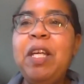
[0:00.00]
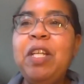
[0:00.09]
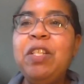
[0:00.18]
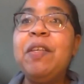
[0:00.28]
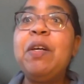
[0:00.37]

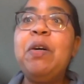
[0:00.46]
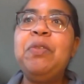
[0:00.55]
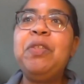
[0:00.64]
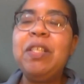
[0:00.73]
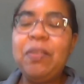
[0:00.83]
each of the
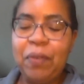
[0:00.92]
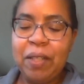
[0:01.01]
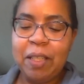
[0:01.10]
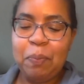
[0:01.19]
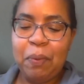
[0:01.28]
coaches for
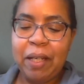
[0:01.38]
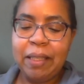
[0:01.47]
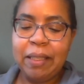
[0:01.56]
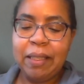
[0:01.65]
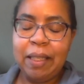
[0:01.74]
the
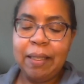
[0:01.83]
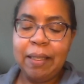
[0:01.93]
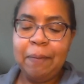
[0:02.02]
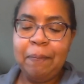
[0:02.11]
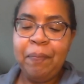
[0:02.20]
spring
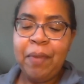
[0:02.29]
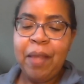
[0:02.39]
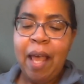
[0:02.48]
season.